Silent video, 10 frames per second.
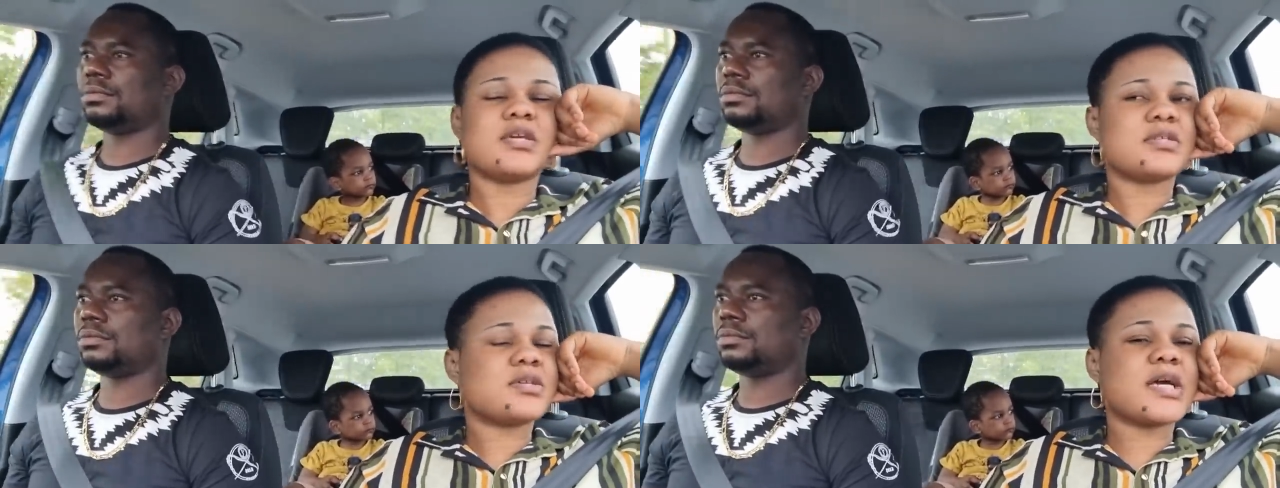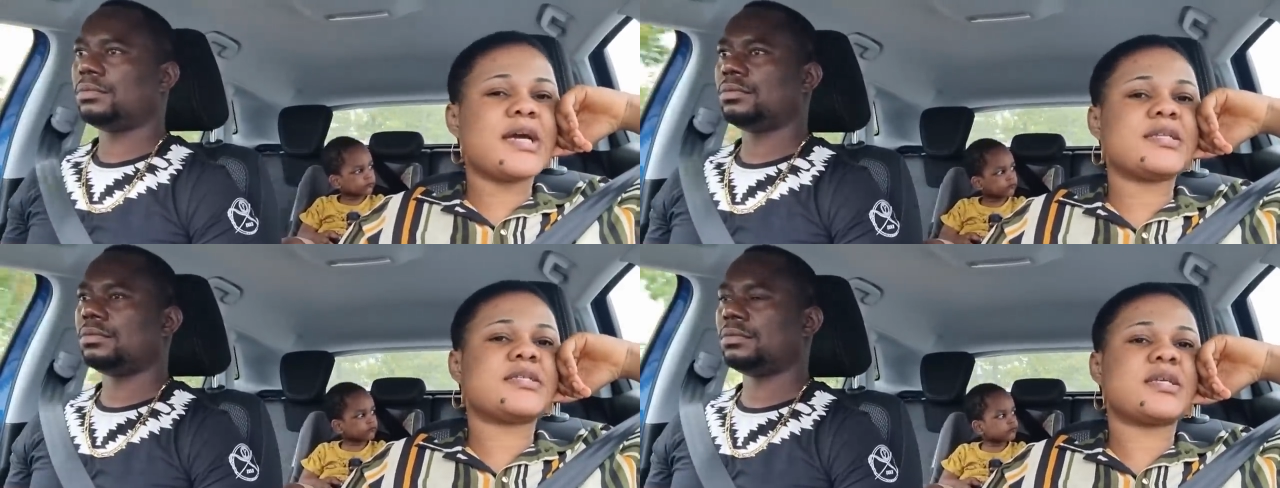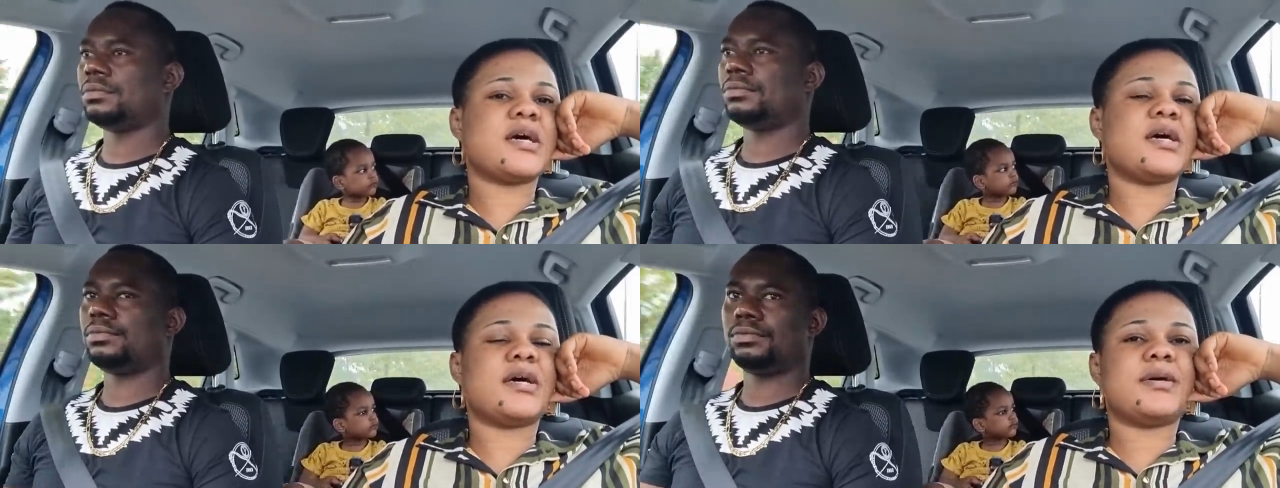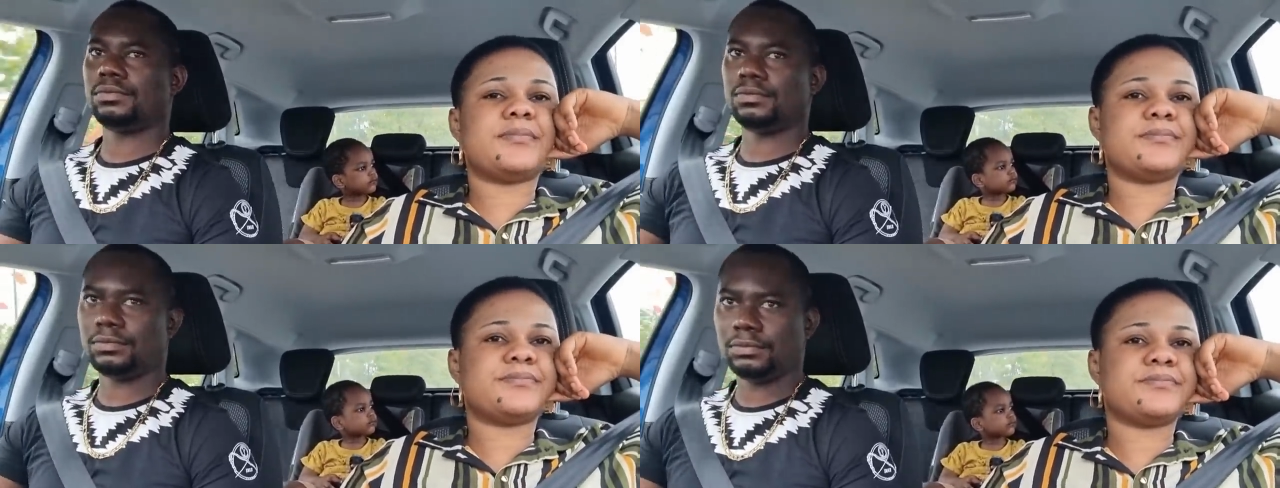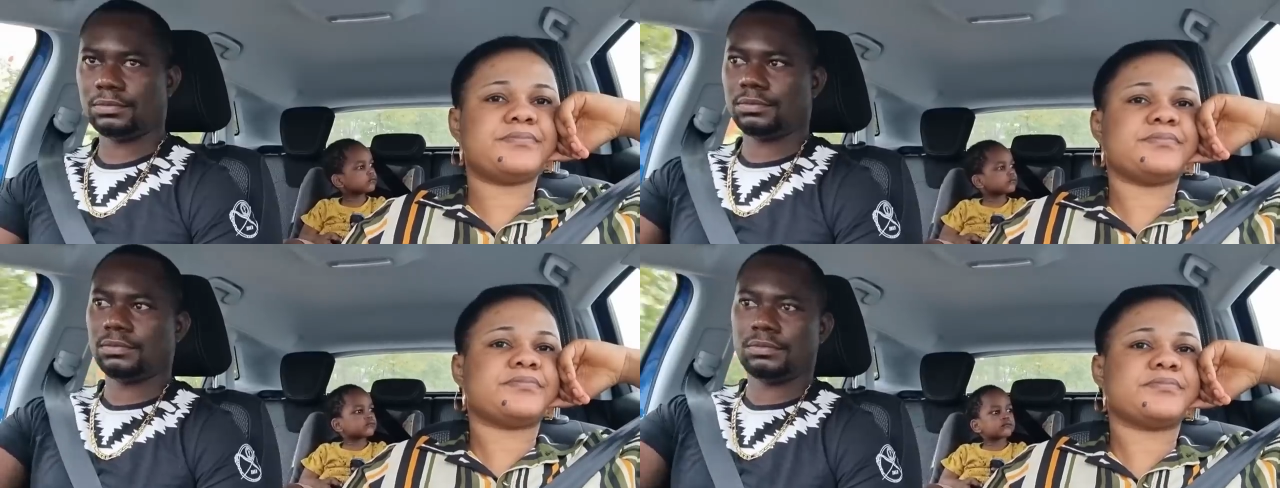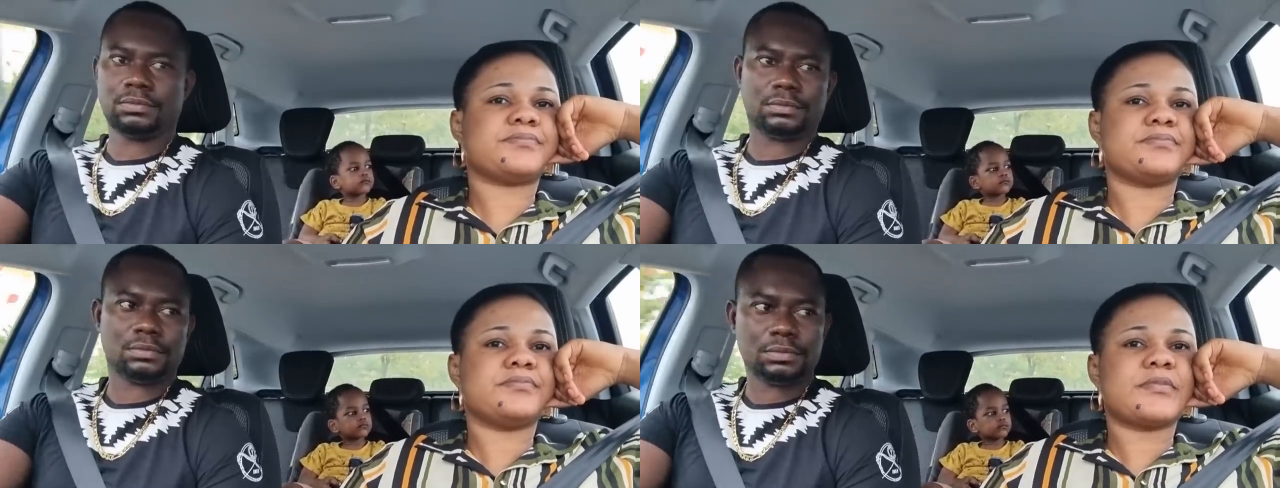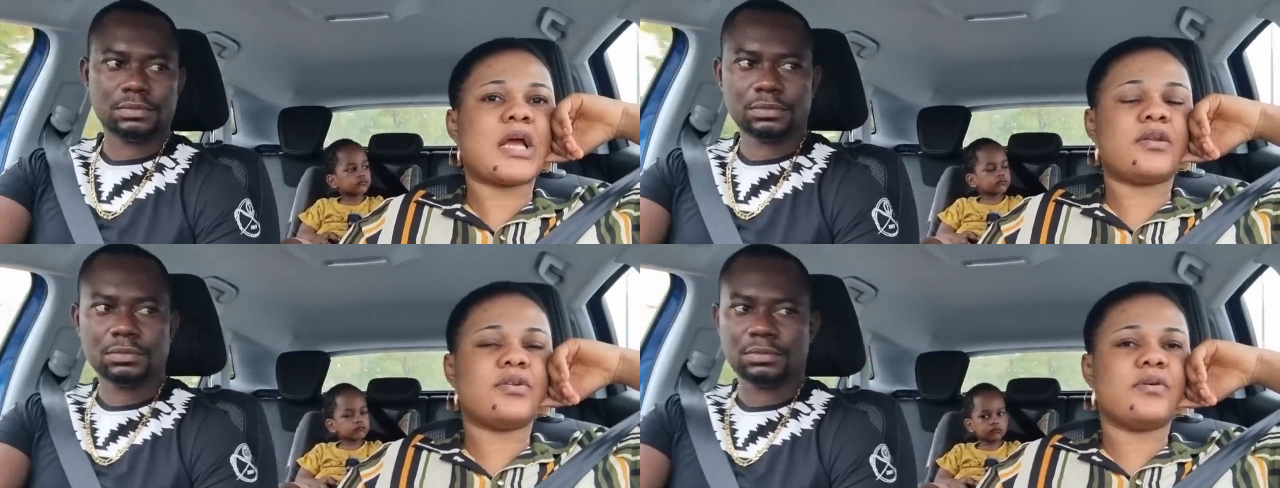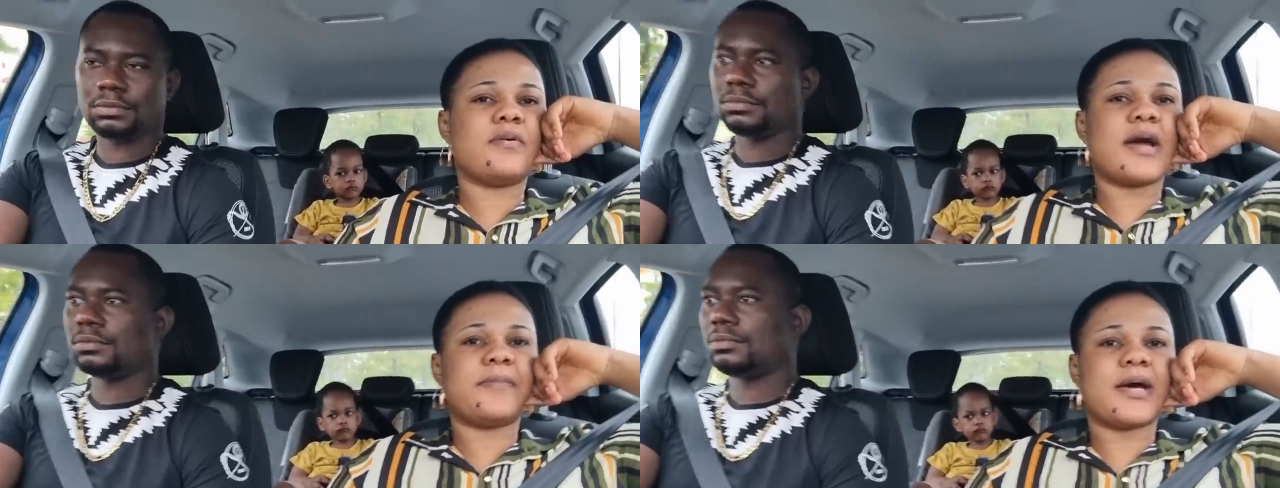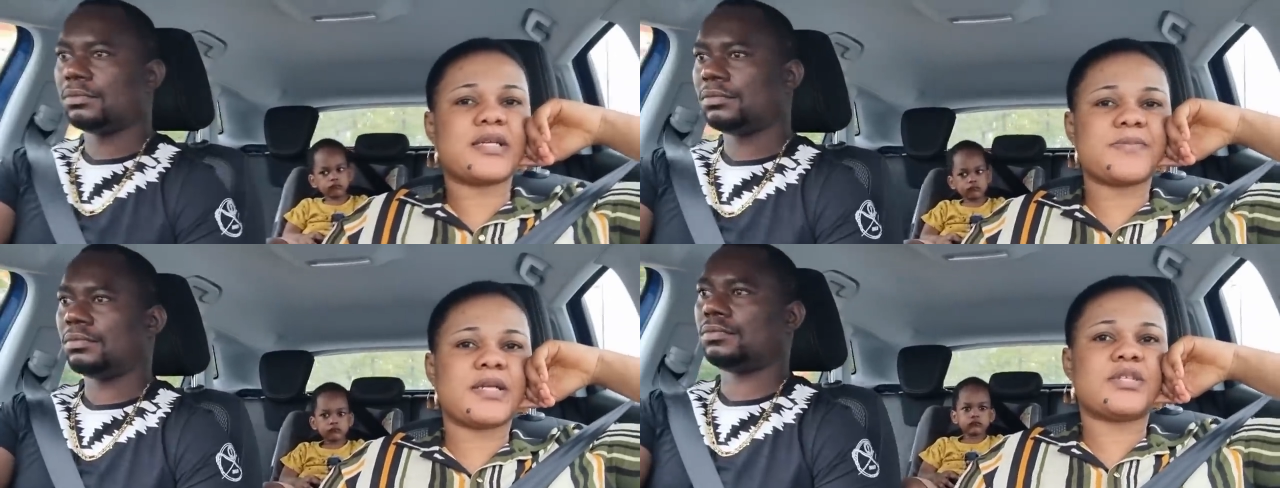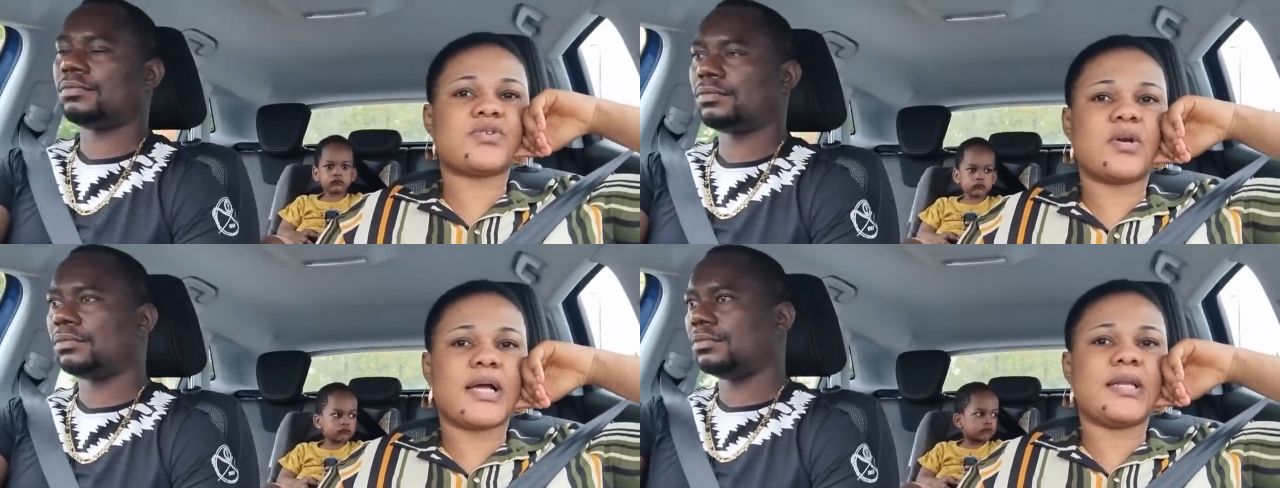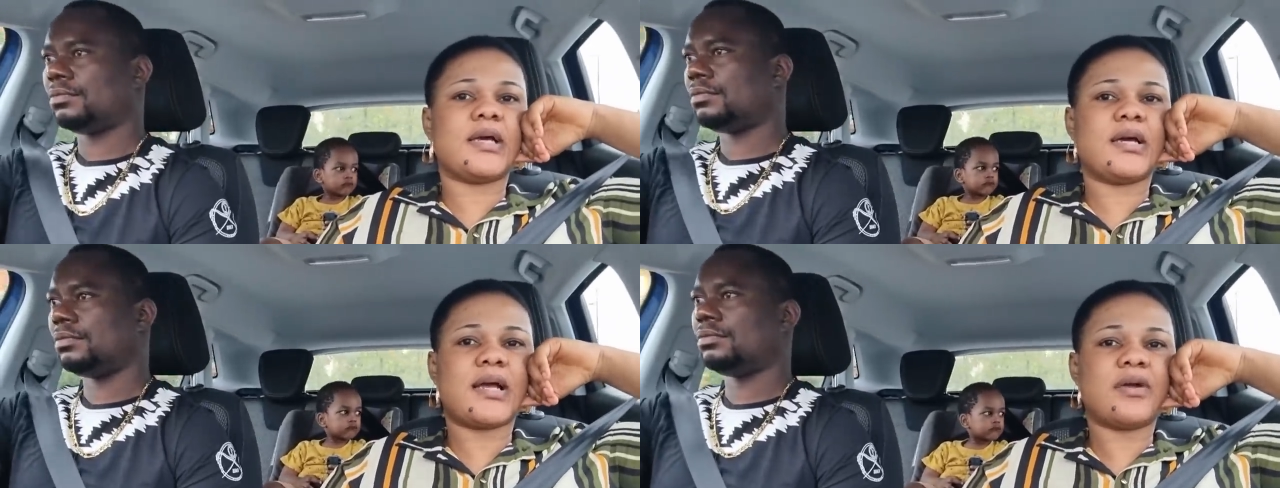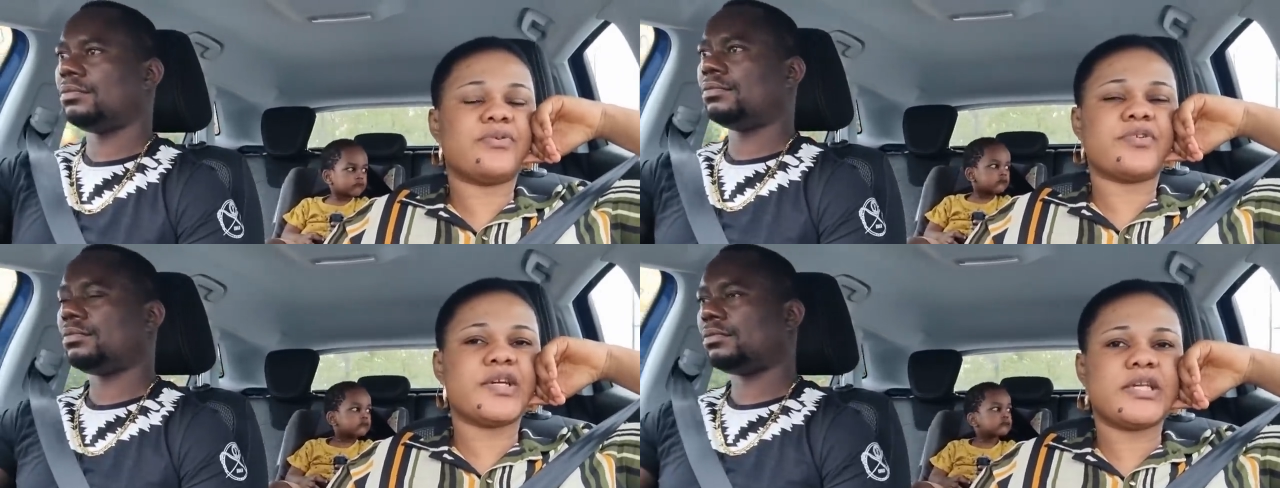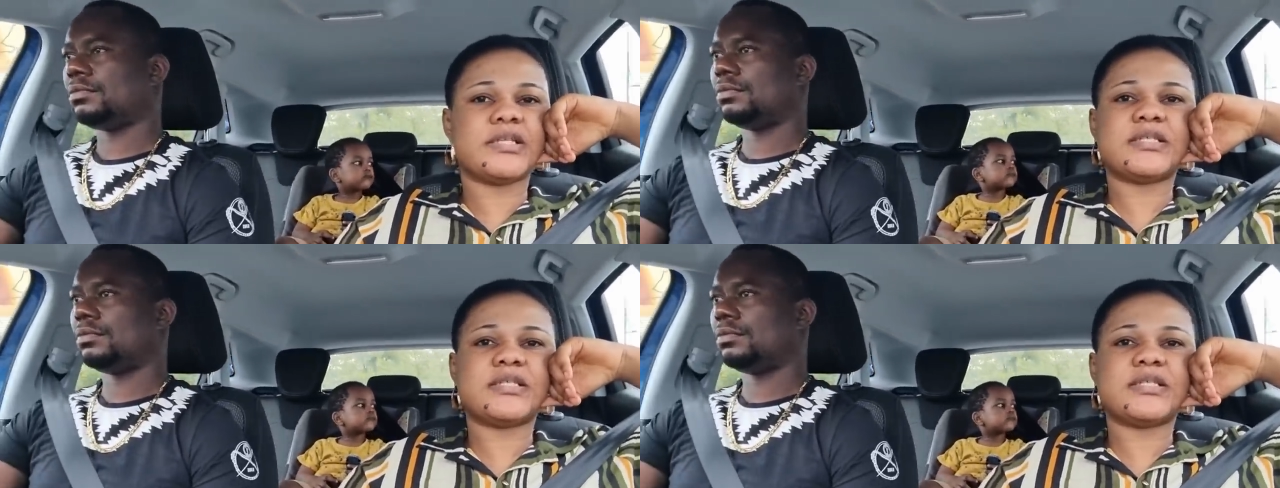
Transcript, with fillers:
Speaker 1: So guys, I don't know why my husband is not agreeing.